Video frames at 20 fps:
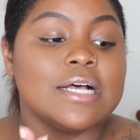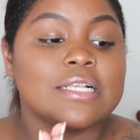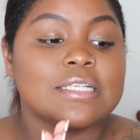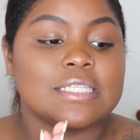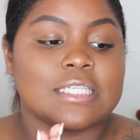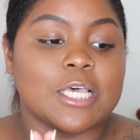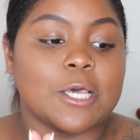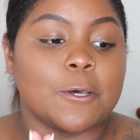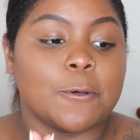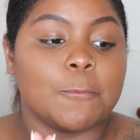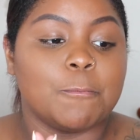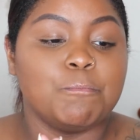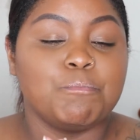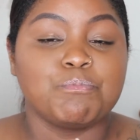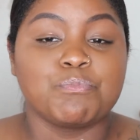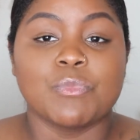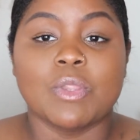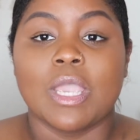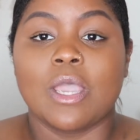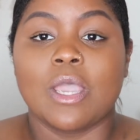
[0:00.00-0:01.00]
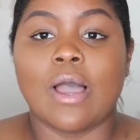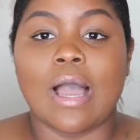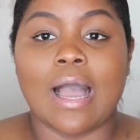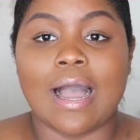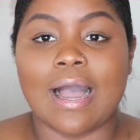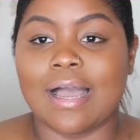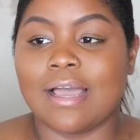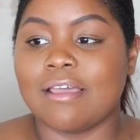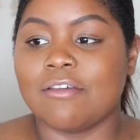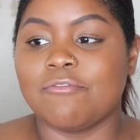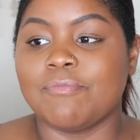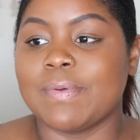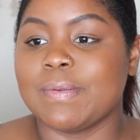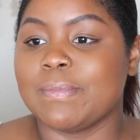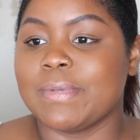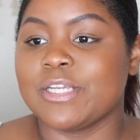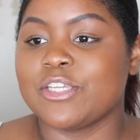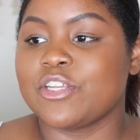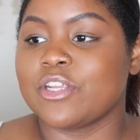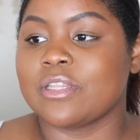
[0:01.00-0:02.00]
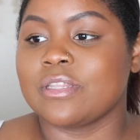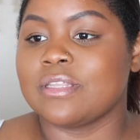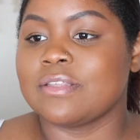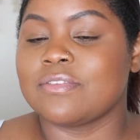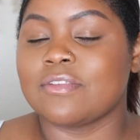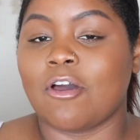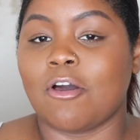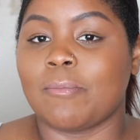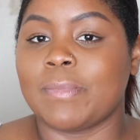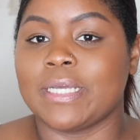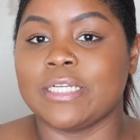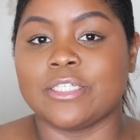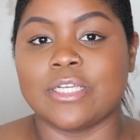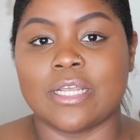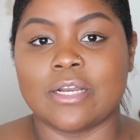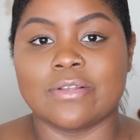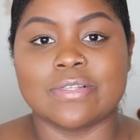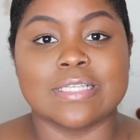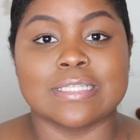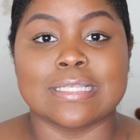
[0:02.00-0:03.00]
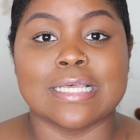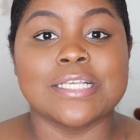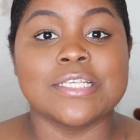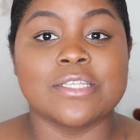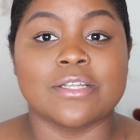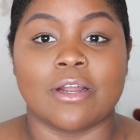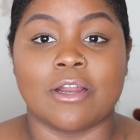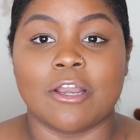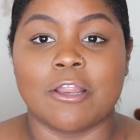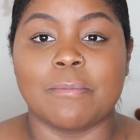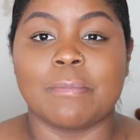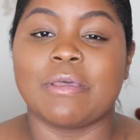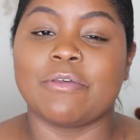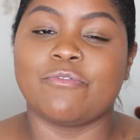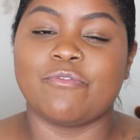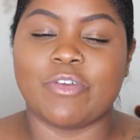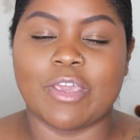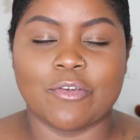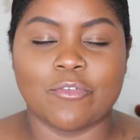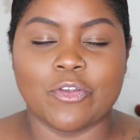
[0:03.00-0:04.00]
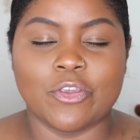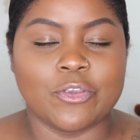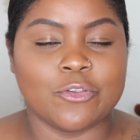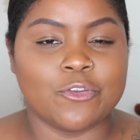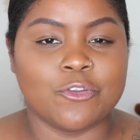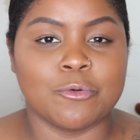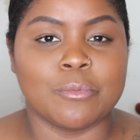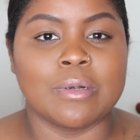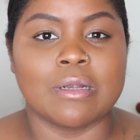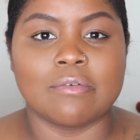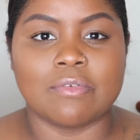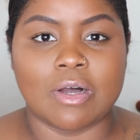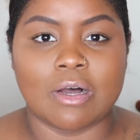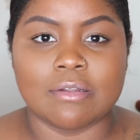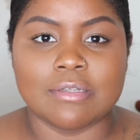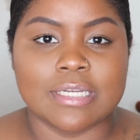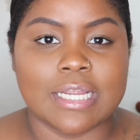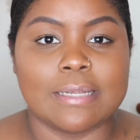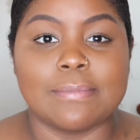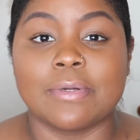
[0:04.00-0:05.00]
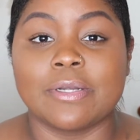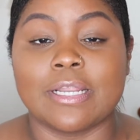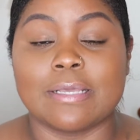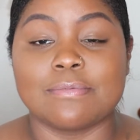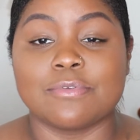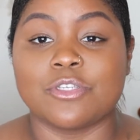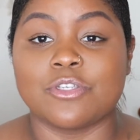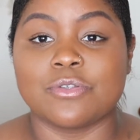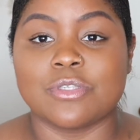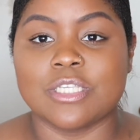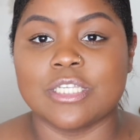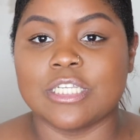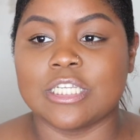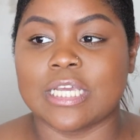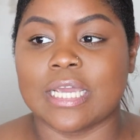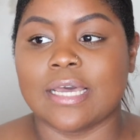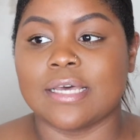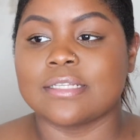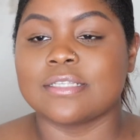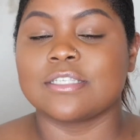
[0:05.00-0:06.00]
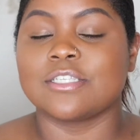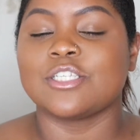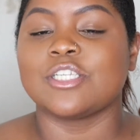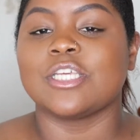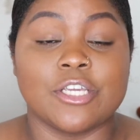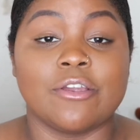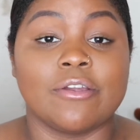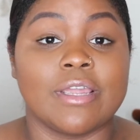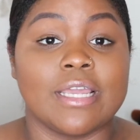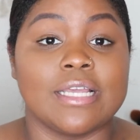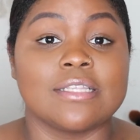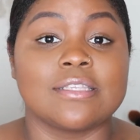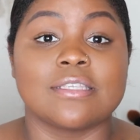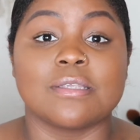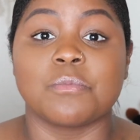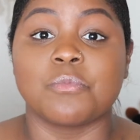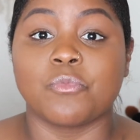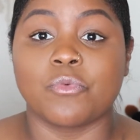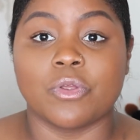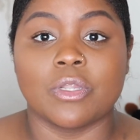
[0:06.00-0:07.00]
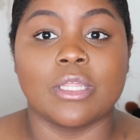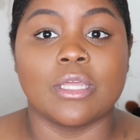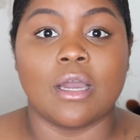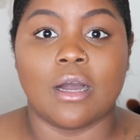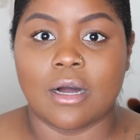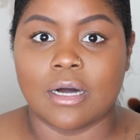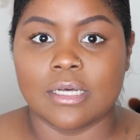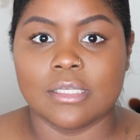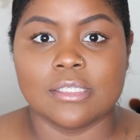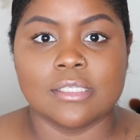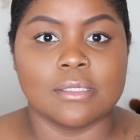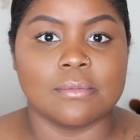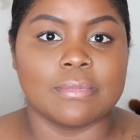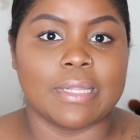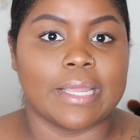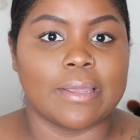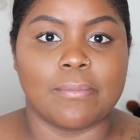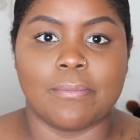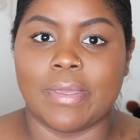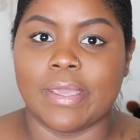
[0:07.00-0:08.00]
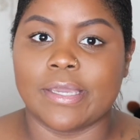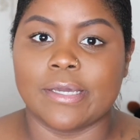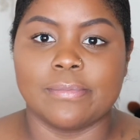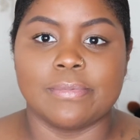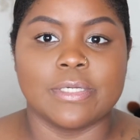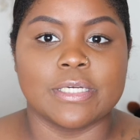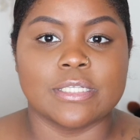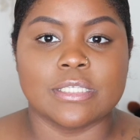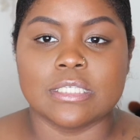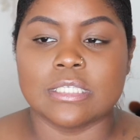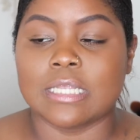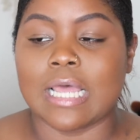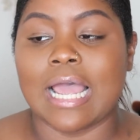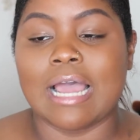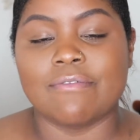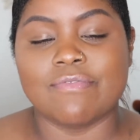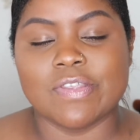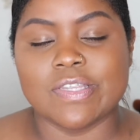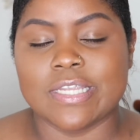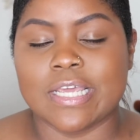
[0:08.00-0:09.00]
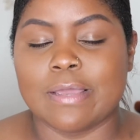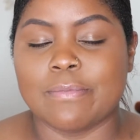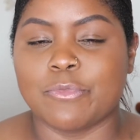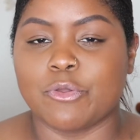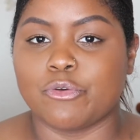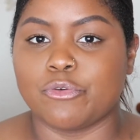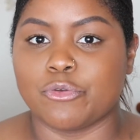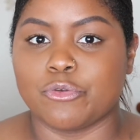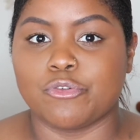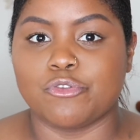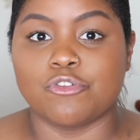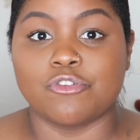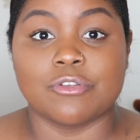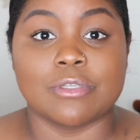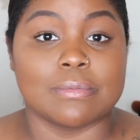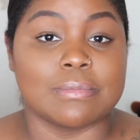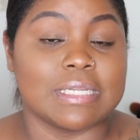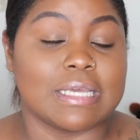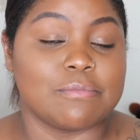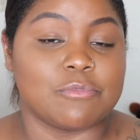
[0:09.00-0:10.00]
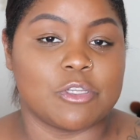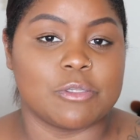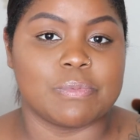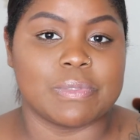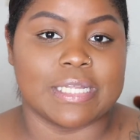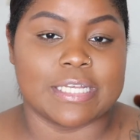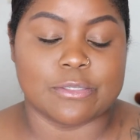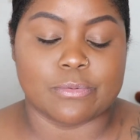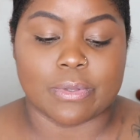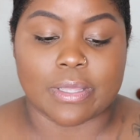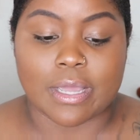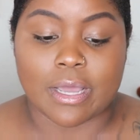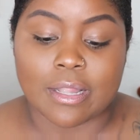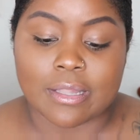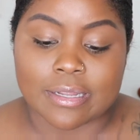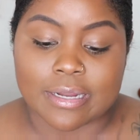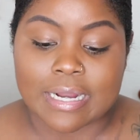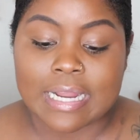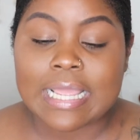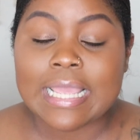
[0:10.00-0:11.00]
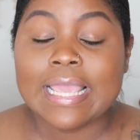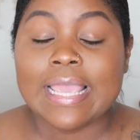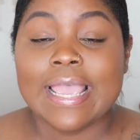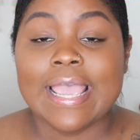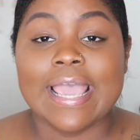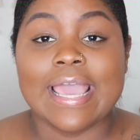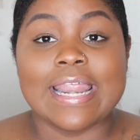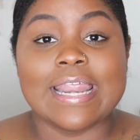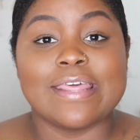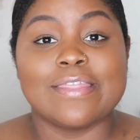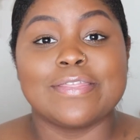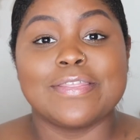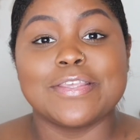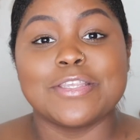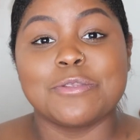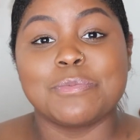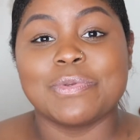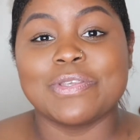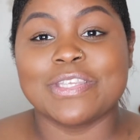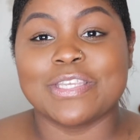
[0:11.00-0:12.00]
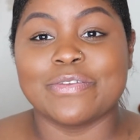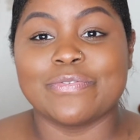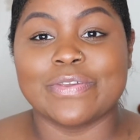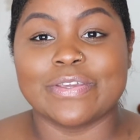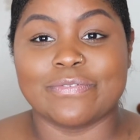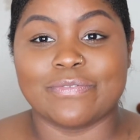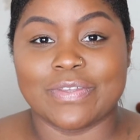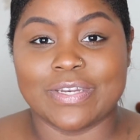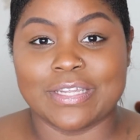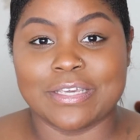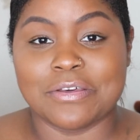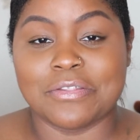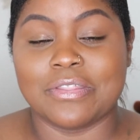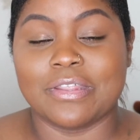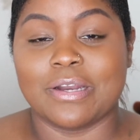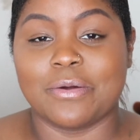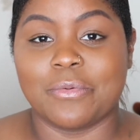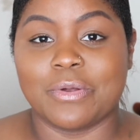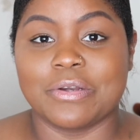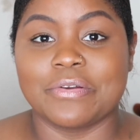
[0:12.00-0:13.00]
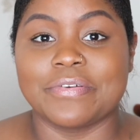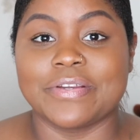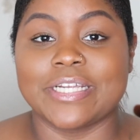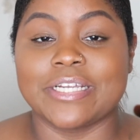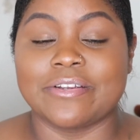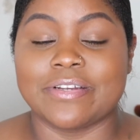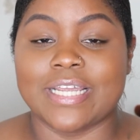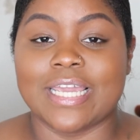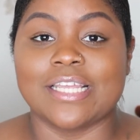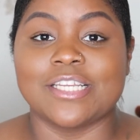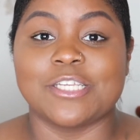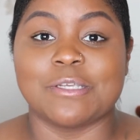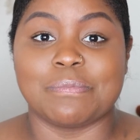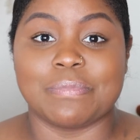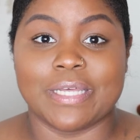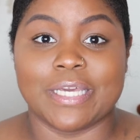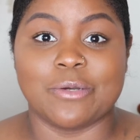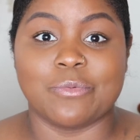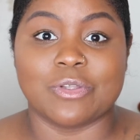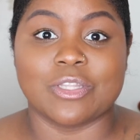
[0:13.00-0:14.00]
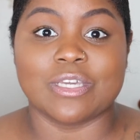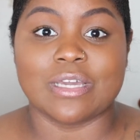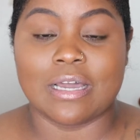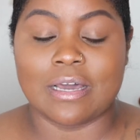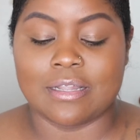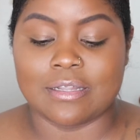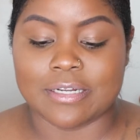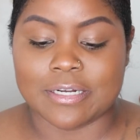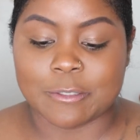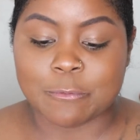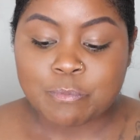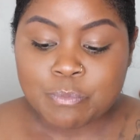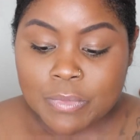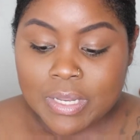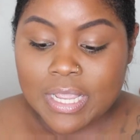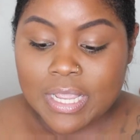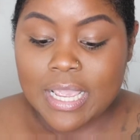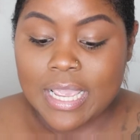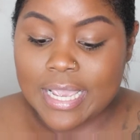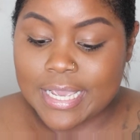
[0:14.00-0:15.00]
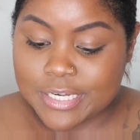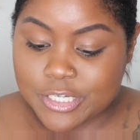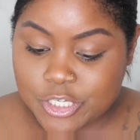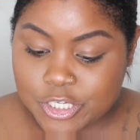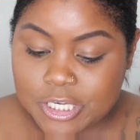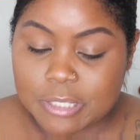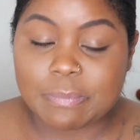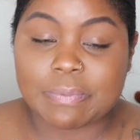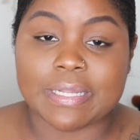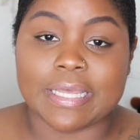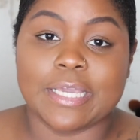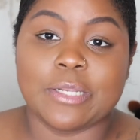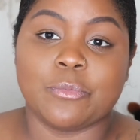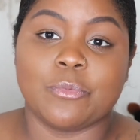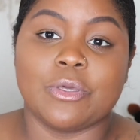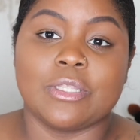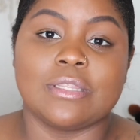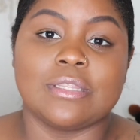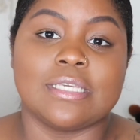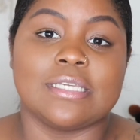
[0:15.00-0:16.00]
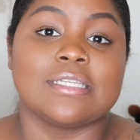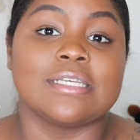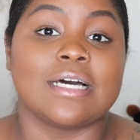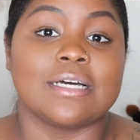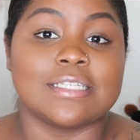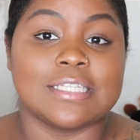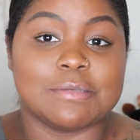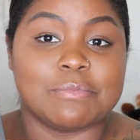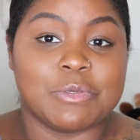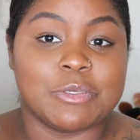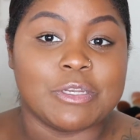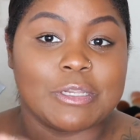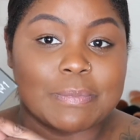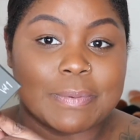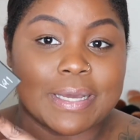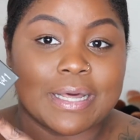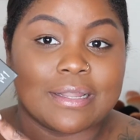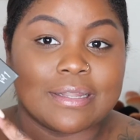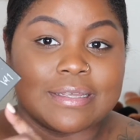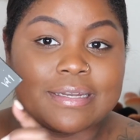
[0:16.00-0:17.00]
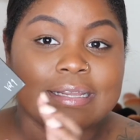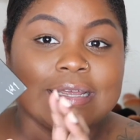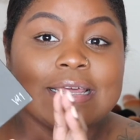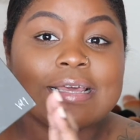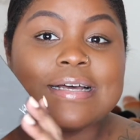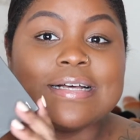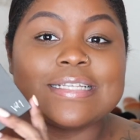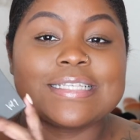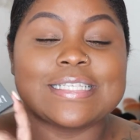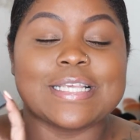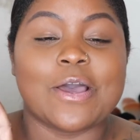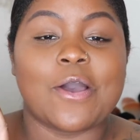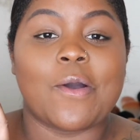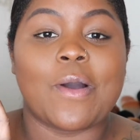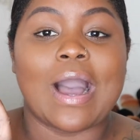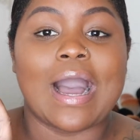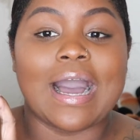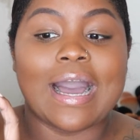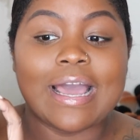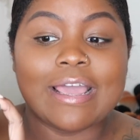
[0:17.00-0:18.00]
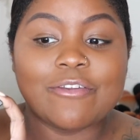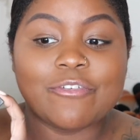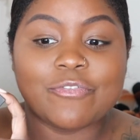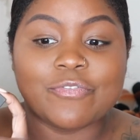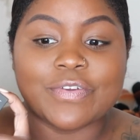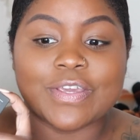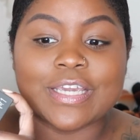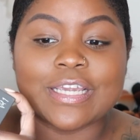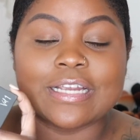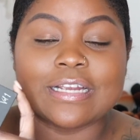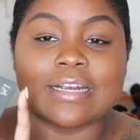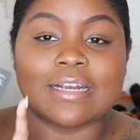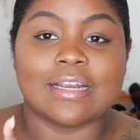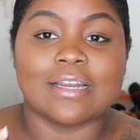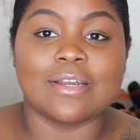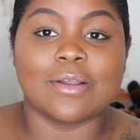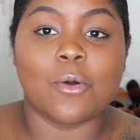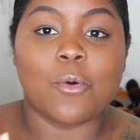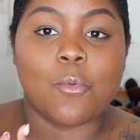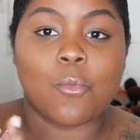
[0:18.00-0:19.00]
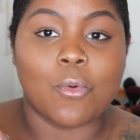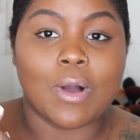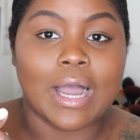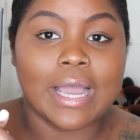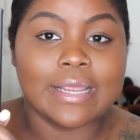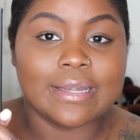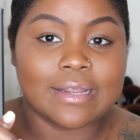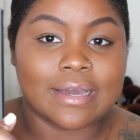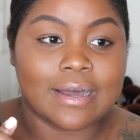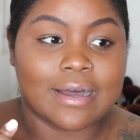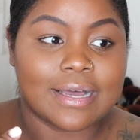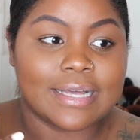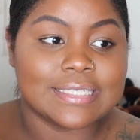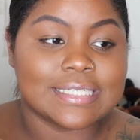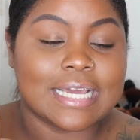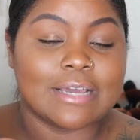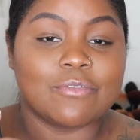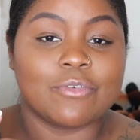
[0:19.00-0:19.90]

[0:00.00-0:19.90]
So I've been mentioning this on my channel since I started. My favorite YouTuber of all time, her name's Juicyjas. She creates some really awesome like makeup looks. Half the time they're neutral, sometimes she plays with color. And in this specific video that I want to recreate, she played with color and she played with the Tati beauty palette. So I figured, why not?